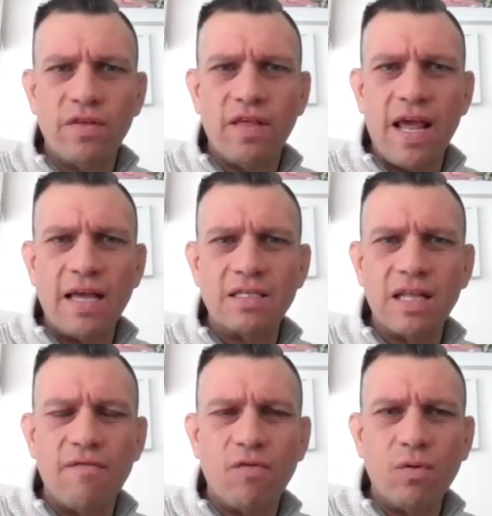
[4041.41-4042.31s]
to the next
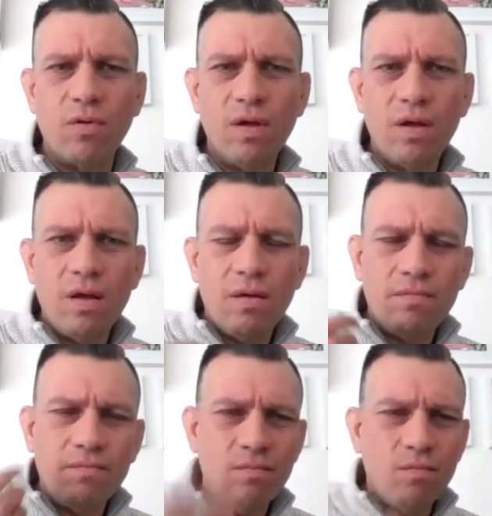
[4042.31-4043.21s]
level?
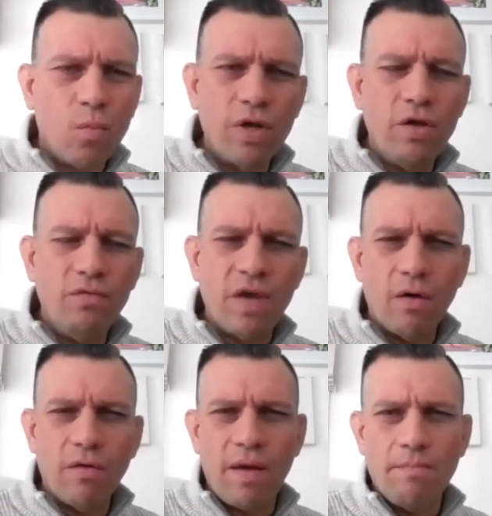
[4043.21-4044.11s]
What do you
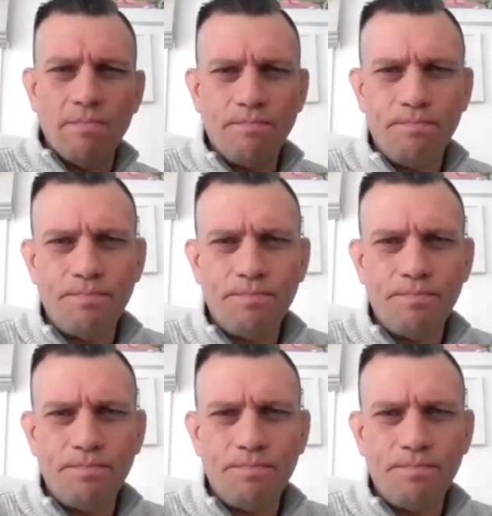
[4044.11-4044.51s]
tell them?